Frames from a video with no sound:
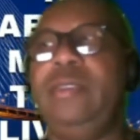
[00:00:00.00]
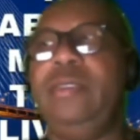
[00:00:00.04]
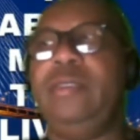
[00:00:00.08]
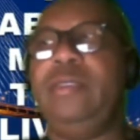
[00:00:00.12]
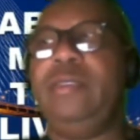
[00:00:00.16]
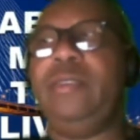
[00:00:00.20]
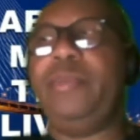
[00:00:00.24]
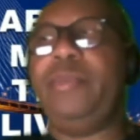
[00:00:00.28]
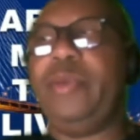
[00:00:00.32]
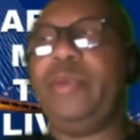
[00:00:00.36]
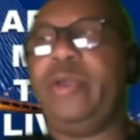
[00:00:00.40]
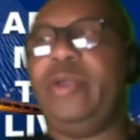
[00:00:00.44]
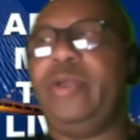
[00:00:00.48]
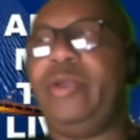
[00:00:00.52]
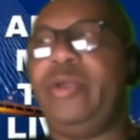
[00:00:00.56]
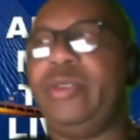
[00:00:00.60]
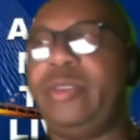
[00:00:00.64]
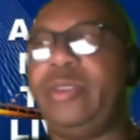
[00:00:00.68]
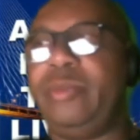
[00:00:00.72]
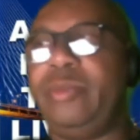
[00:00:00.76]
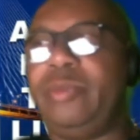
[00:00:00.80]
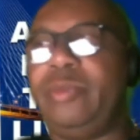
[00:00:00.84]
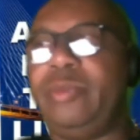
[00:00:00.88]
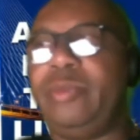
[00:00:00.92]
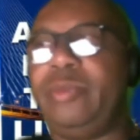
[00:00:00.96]
to purge
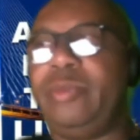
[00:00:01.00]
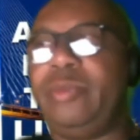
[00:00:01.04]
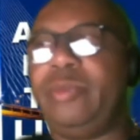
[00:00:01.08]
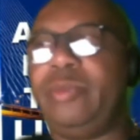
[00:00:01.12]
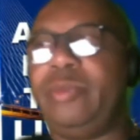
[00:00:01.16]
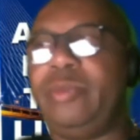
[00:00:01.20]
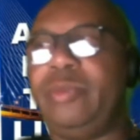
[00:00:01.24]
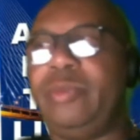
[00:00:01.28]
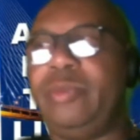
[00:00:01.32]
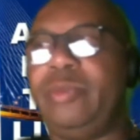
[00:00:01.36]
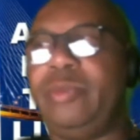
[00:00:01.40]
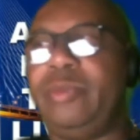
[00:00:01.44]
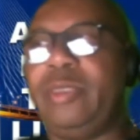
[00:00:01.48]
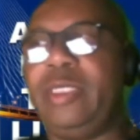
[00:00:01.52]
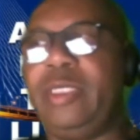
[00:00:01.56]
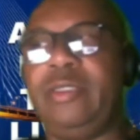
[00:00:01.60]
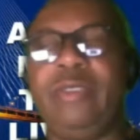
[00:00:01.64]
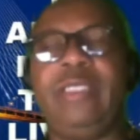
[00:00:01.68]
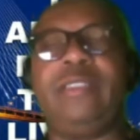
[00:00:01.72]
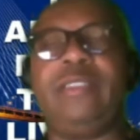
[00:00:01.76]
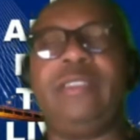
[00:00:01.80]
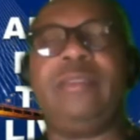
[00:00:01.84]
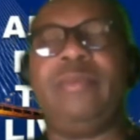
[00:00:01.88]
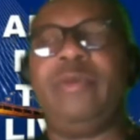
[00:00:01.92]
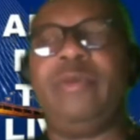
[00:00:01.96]
some things, to rethink
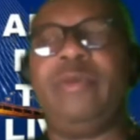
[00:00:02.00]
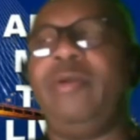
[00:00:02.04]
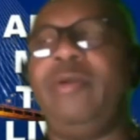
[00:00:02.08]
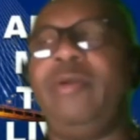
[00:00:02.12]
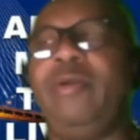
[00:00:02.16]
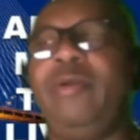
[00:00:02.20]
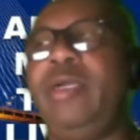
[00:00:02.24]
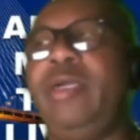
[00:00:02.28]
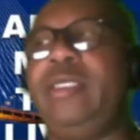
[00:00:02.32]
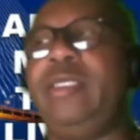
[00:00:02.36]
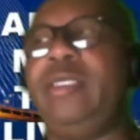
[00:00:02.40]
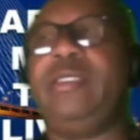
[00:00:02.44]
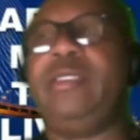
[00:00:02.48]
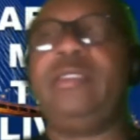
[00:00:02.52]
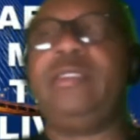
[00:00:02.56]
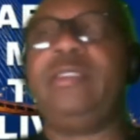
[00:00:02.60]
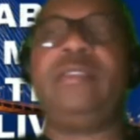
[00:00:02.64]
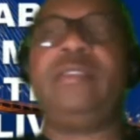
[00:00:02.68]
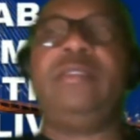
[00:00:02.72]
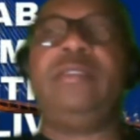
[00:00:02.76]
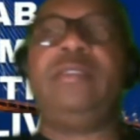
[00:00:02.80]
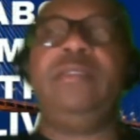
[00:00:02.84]
some priorities,